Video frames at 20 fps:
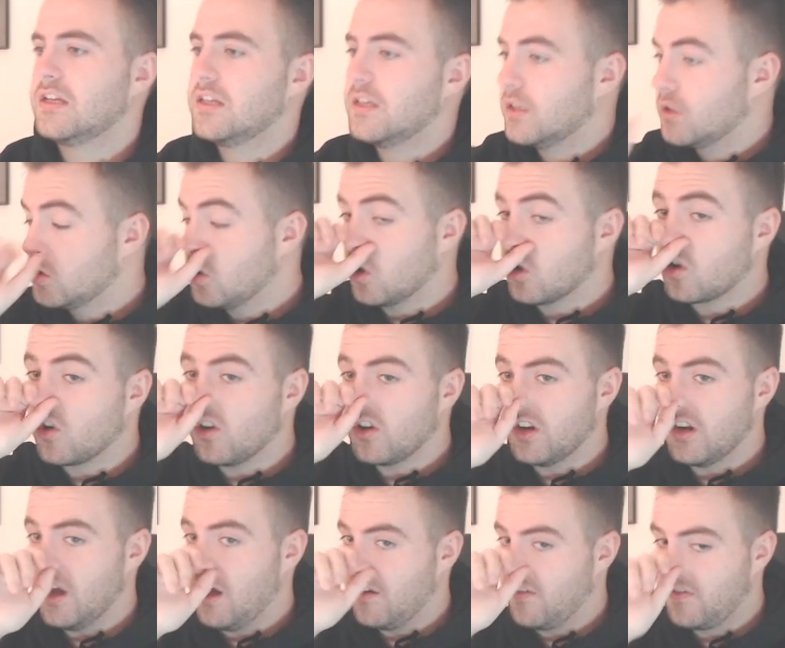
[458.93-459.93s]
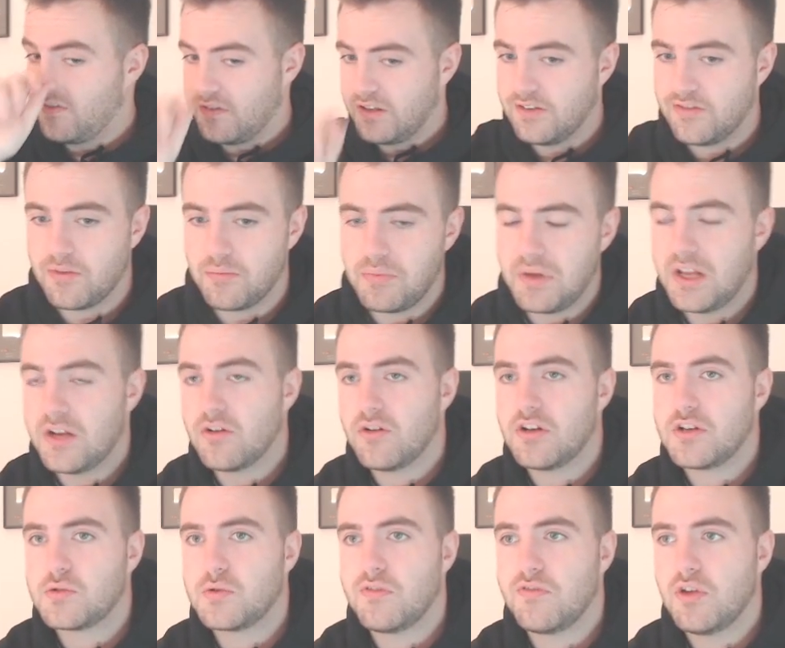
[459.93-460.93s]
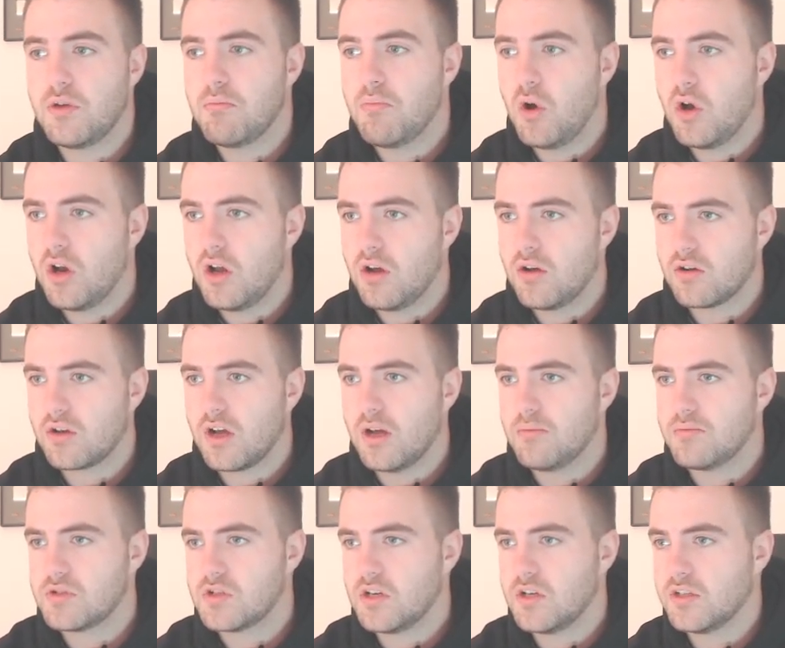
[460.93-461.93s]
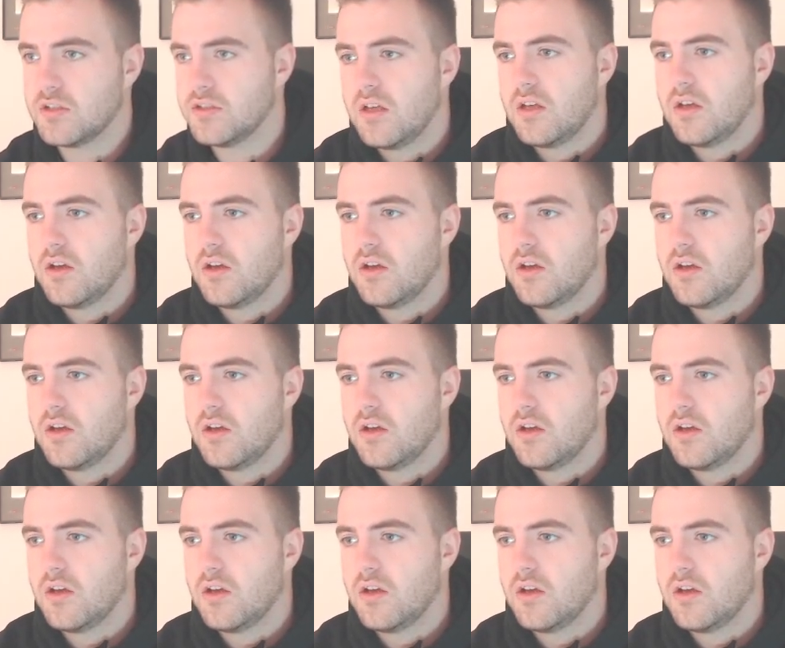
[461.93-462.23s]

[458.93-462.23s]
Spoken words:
not good enough, if I'm being honest with you. Moller comes on.